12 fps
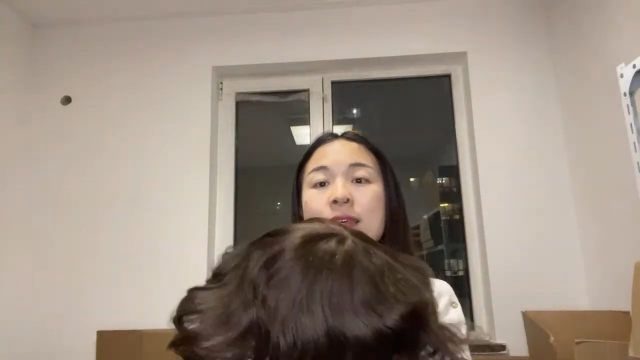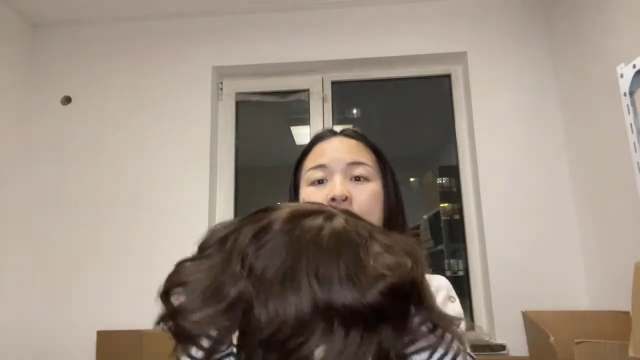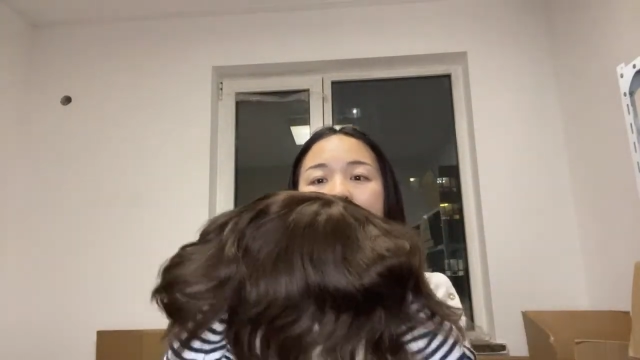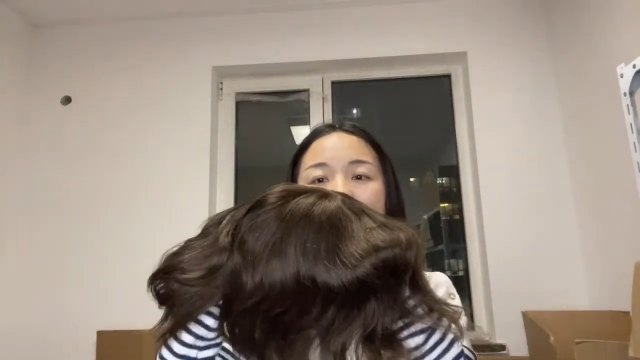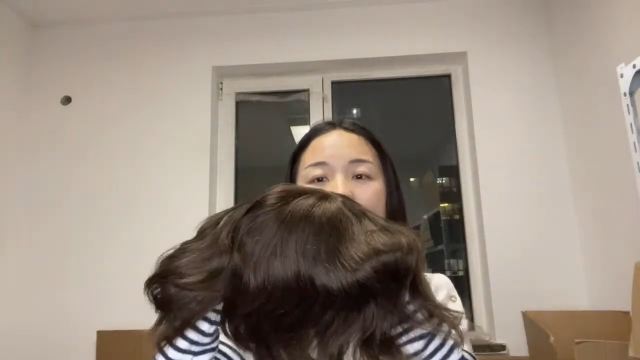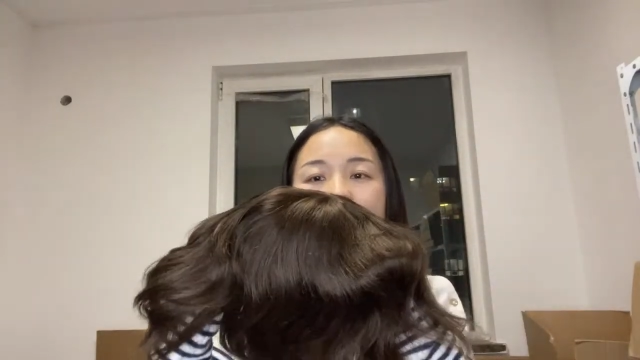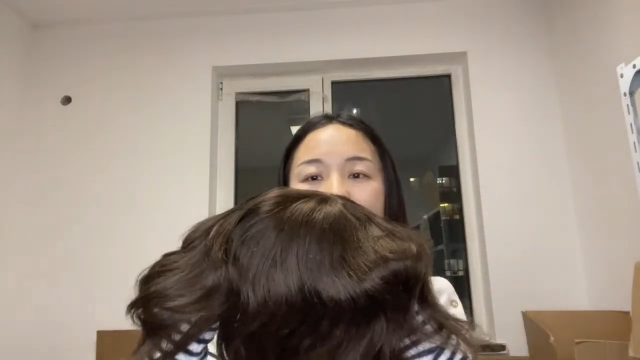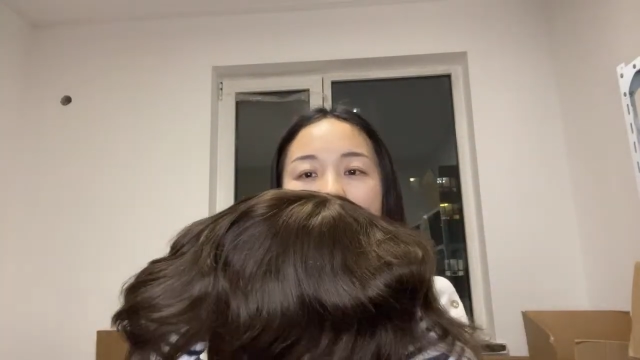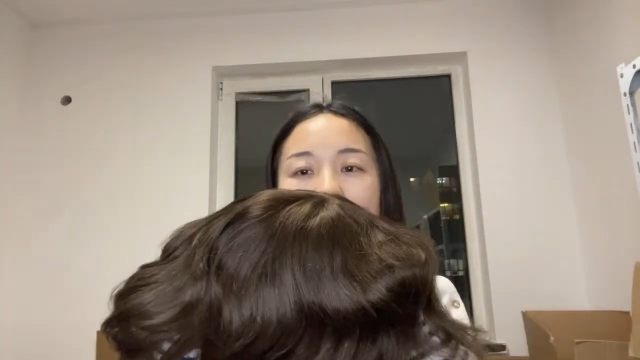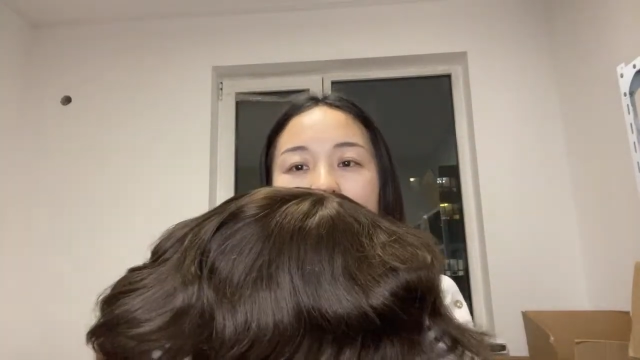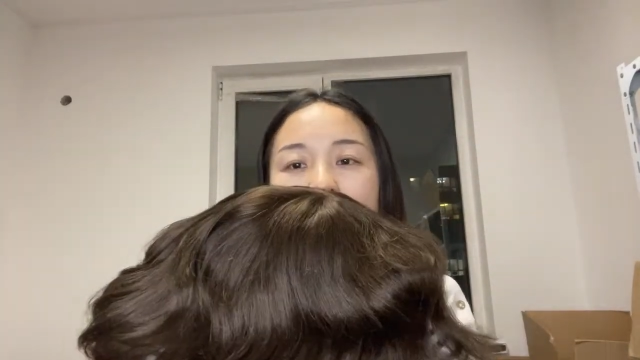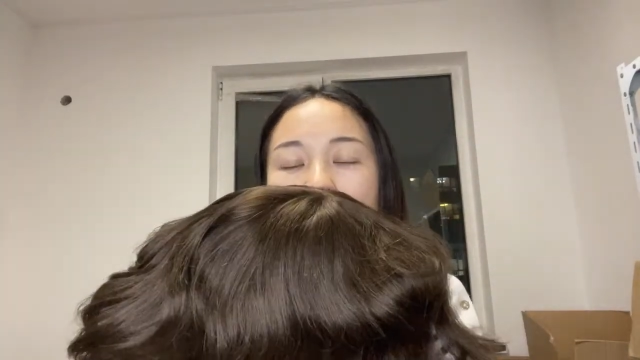This
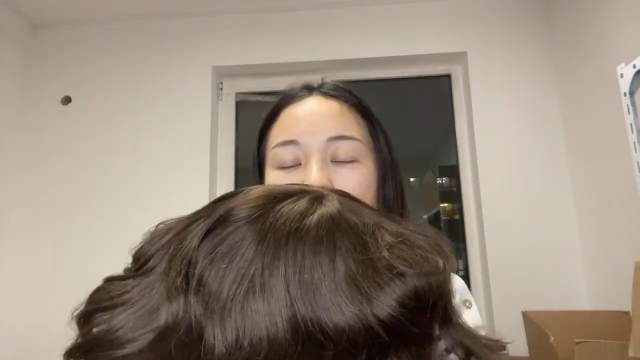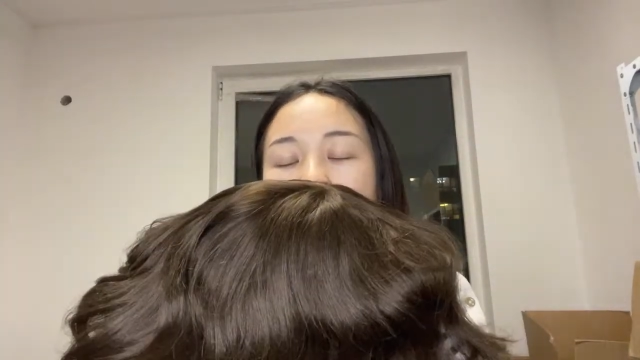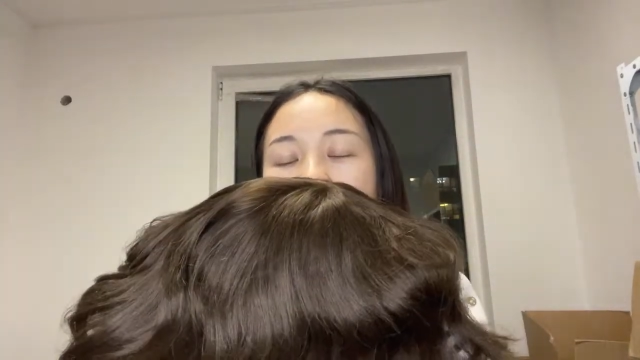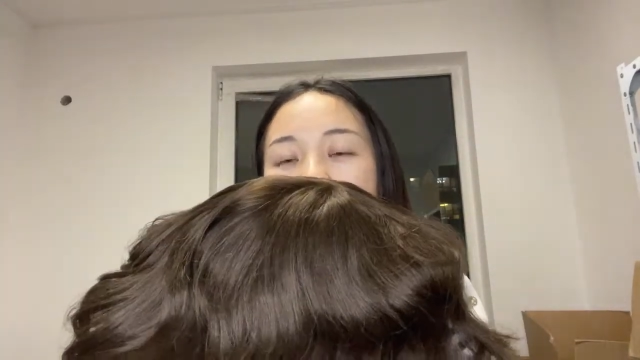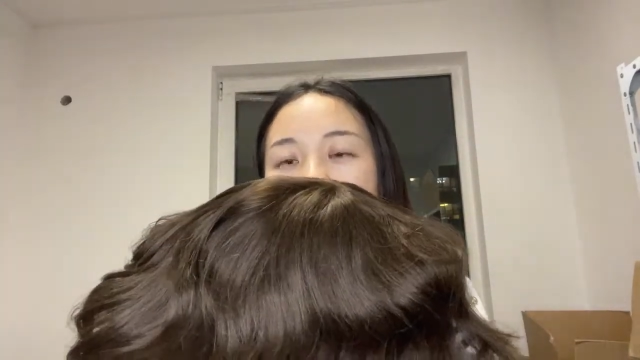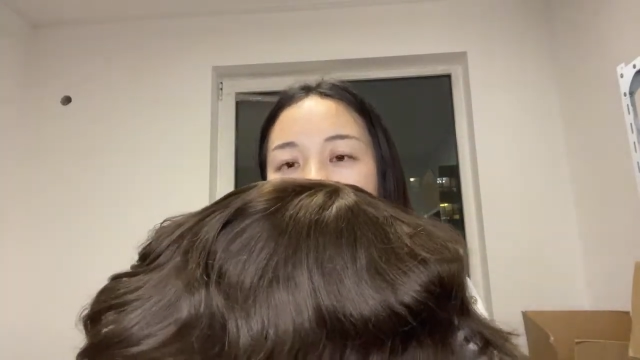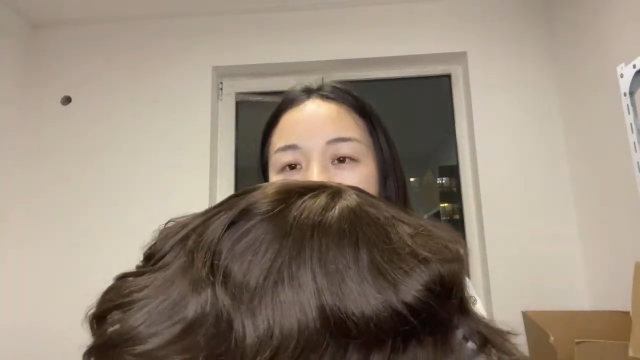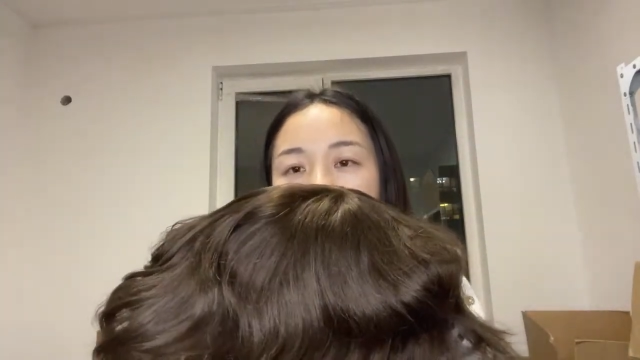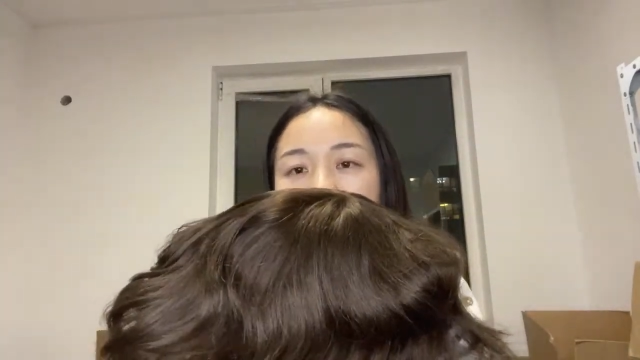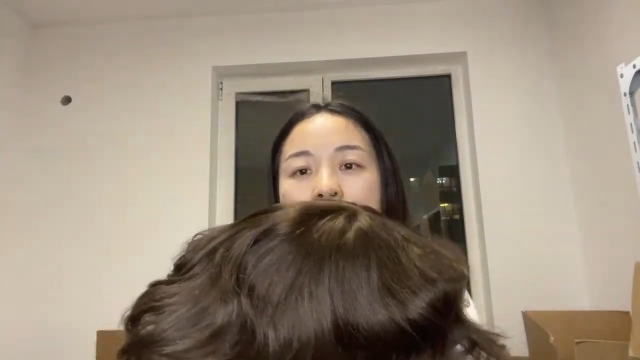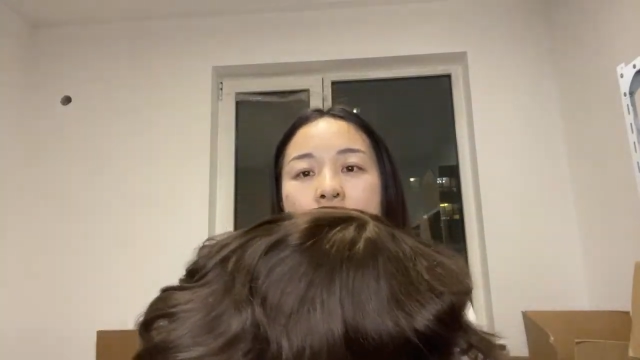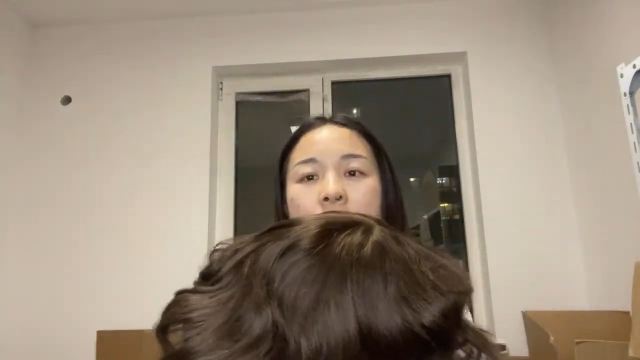color is
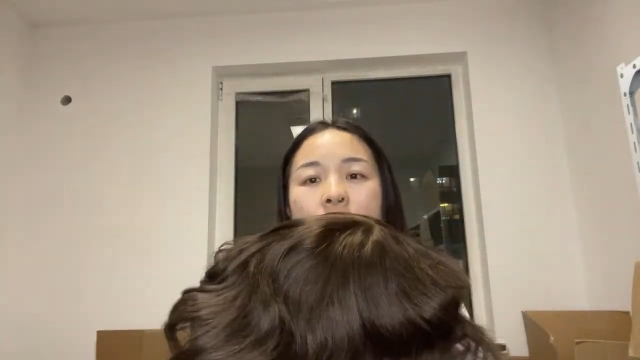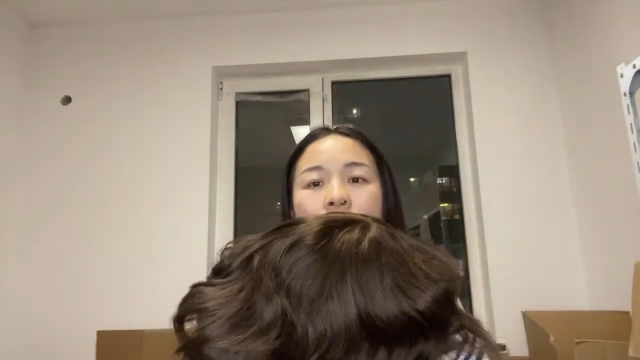color